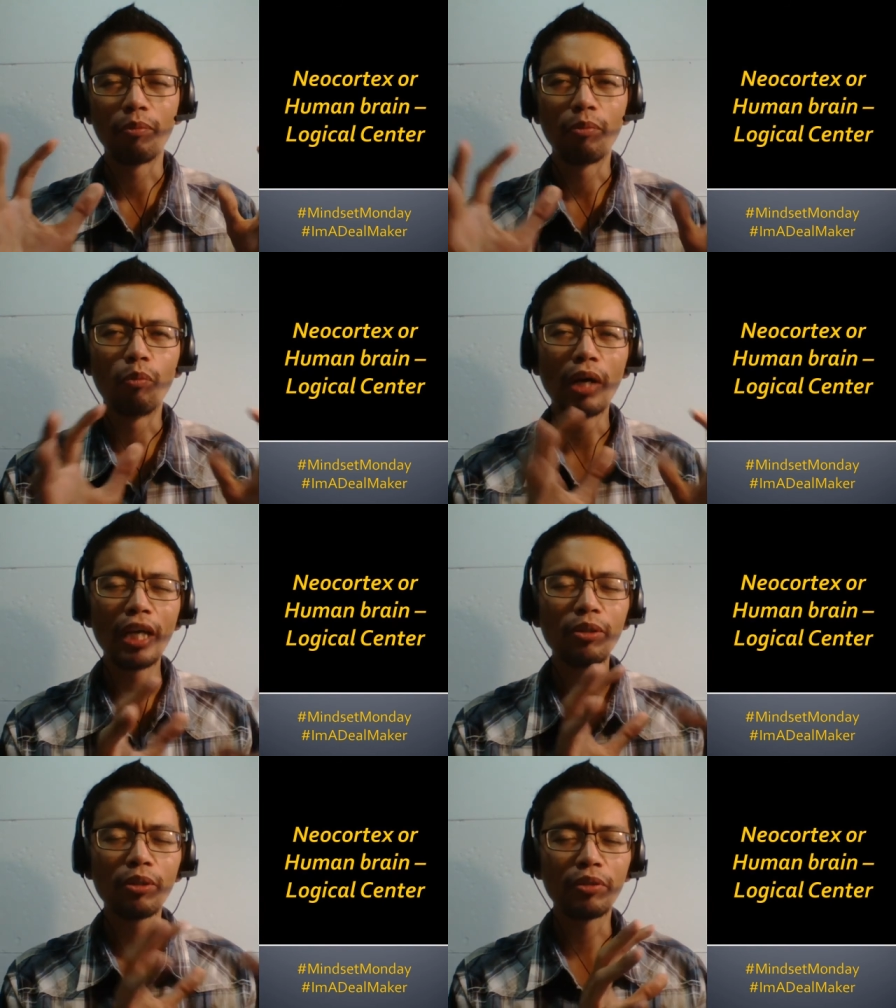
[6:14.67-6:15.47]

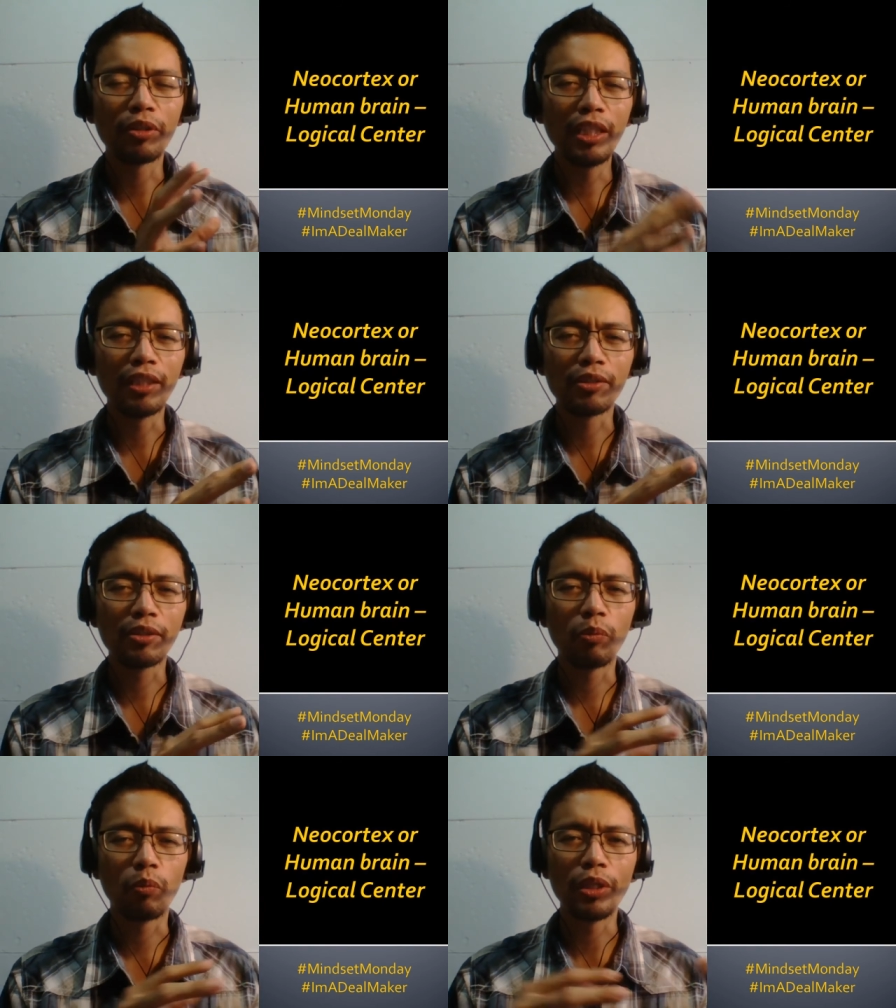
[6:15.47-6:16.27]
why look for
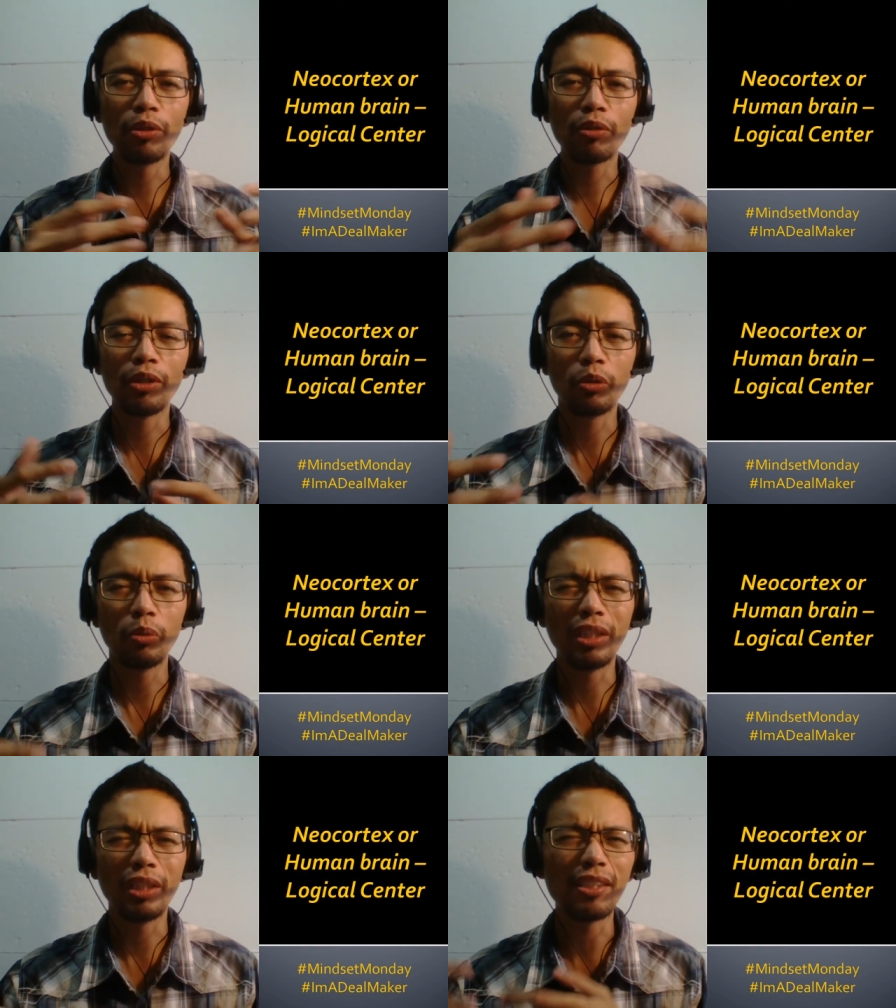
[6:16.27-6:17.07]
deals when you can
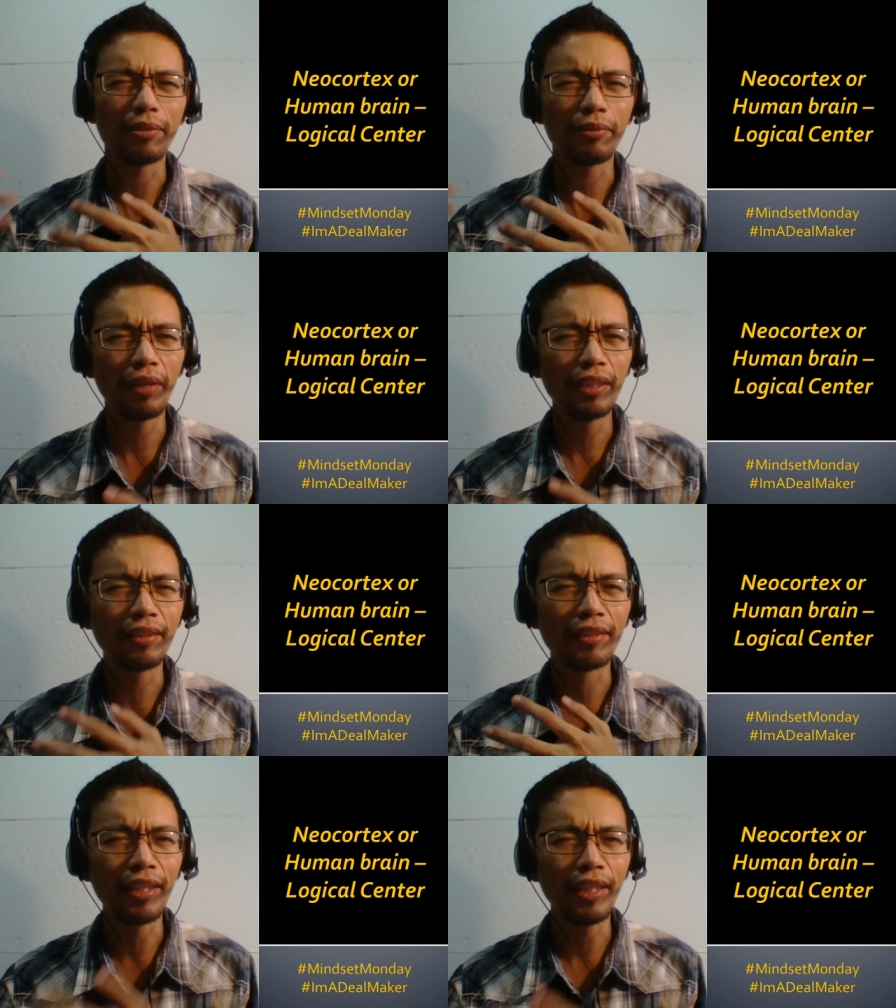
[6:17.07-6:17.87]
do these
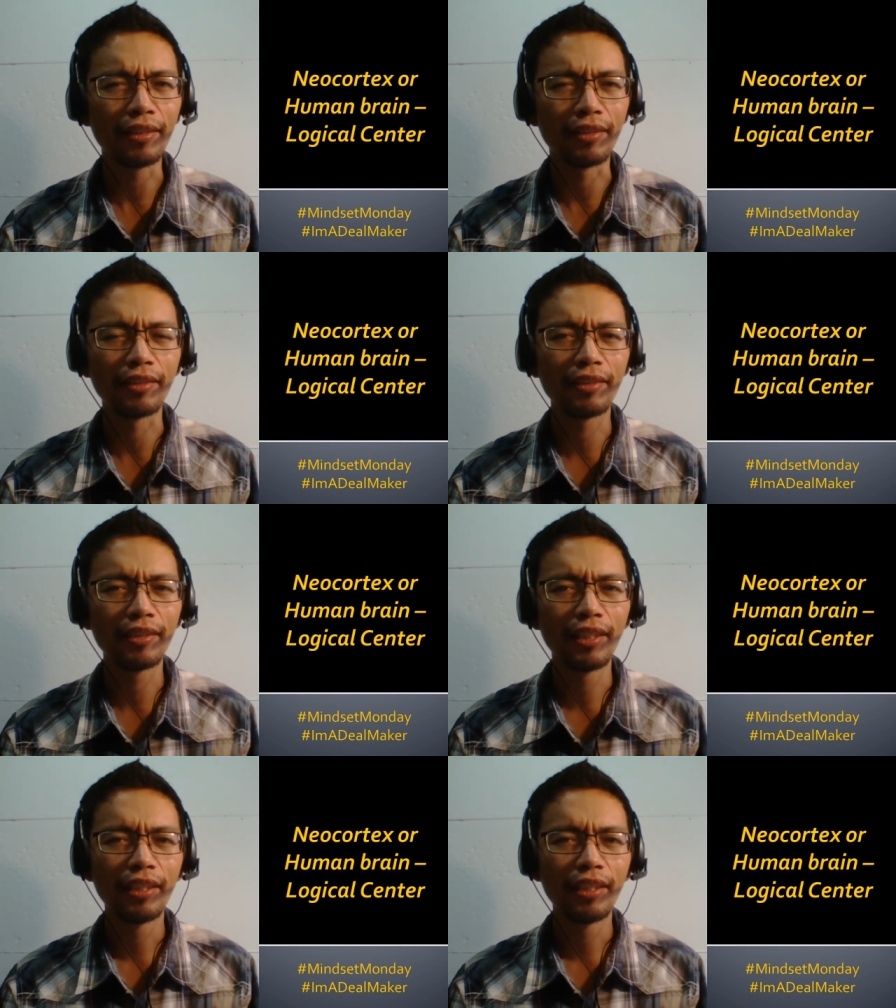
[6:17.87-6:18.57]
fun things?